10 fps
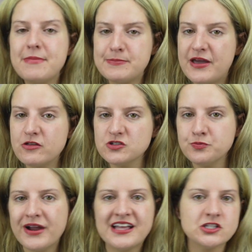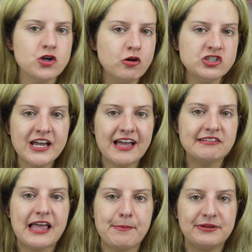made by those brands, go check
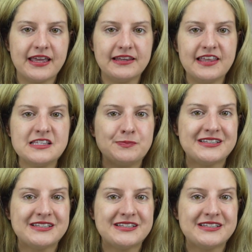out that playlist.